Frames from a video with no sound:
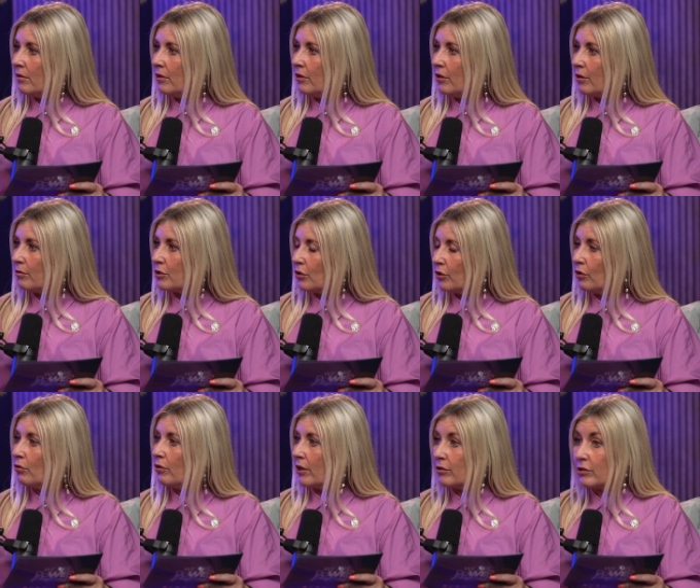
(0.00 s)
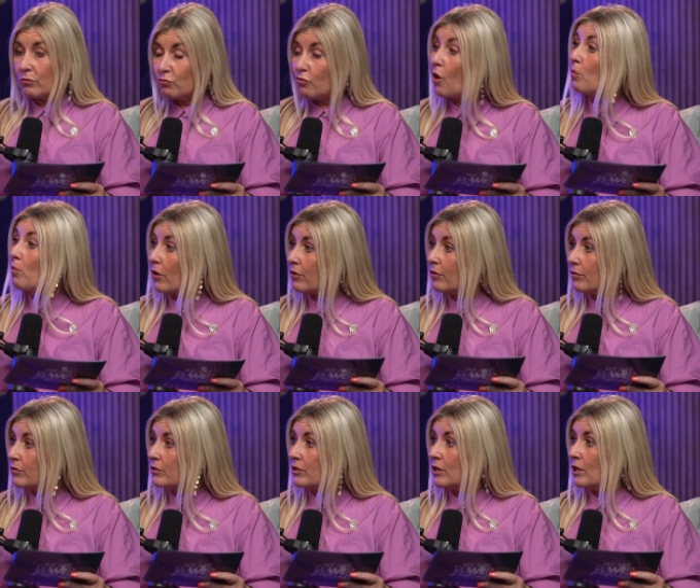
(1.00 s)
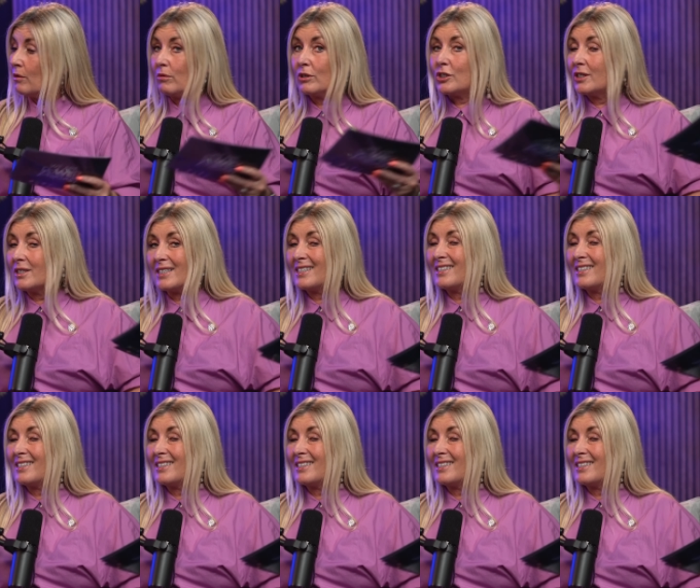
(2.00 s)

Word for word: you know, sort of young girls and role models, yeah, no, which definitely.